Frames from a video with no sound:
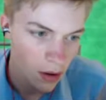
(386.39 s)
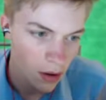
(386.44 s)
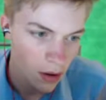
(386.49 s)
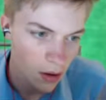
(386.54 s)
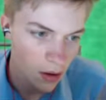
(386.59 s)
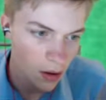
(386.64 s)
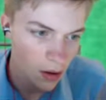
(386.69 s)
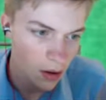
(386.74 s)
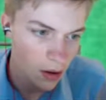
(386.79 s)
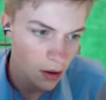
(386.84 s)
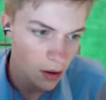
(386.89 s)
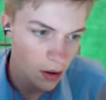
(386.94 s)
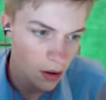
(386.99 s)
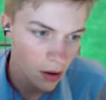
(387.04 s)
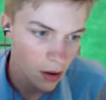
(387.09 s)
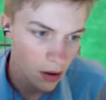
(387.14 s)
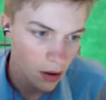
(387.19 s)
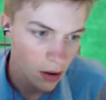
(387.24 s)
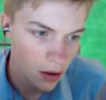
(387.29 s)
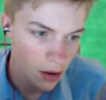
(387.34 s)
Huh?
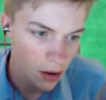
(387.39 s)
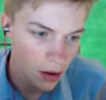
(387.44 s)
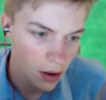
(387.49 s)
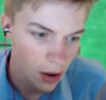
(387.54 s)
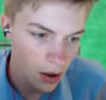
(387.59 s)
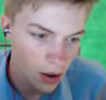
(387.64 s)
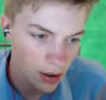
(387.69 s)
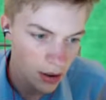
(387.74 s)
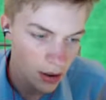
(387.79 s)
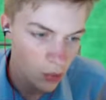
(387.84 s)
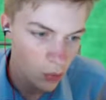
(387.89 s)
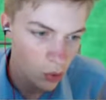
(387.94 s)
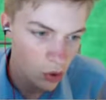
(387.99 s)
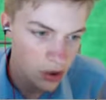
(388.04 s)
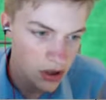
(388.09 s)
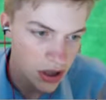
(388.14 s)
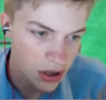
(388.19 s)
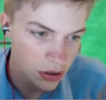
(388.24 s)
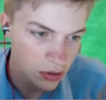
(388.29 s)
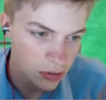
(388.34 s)
I get
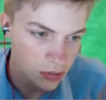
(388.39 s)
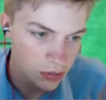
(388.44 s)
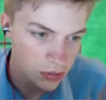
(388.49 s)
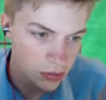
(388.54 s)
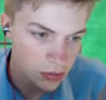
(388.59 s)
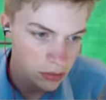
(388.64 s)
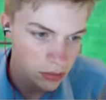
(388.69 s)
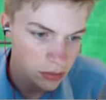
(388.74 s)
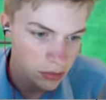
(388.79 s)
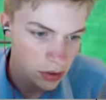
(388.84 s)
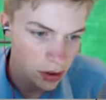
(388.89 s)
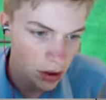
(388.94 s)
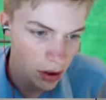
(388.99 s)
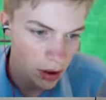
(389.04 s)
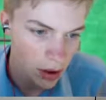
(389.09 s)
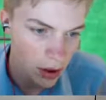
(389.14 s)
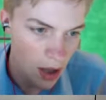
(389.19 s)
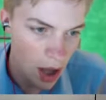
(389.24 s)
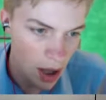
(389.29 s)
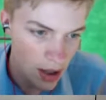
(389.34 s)
water.
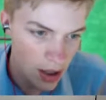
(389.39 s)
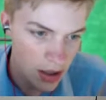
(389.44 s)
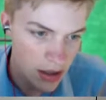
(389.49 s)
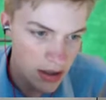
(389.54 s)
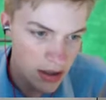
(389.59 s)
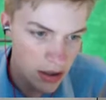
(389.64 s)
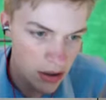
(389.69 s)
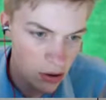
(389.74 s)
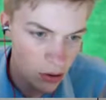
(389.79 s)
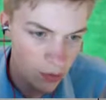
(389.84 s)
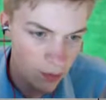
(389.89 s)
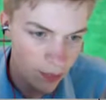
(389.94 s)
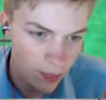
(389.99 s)
And I get soup.